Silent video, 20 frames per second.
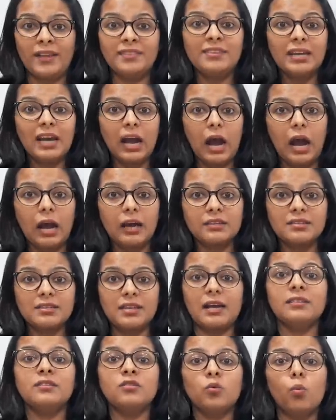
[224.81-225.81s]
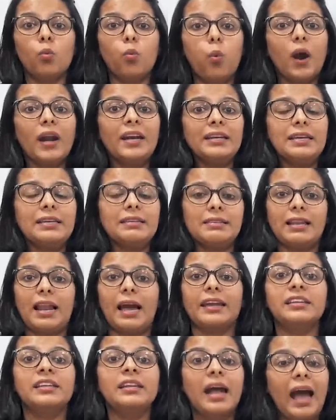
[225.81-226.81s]
And they asked us what this
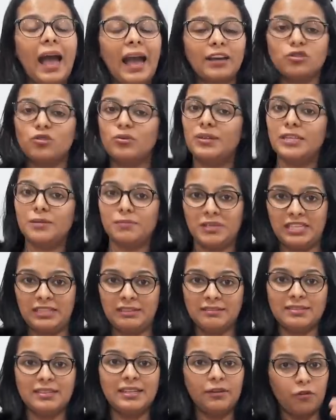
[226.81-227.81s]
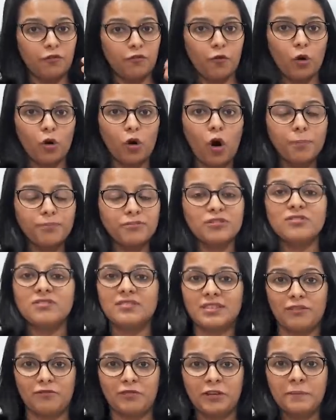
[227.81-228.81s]
line actually means. There were four
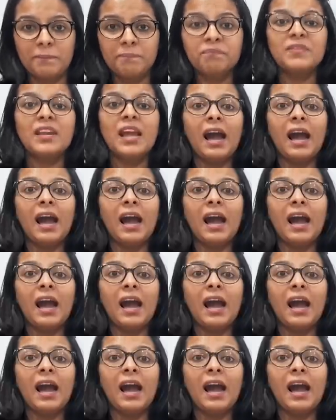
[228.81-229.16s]
options given.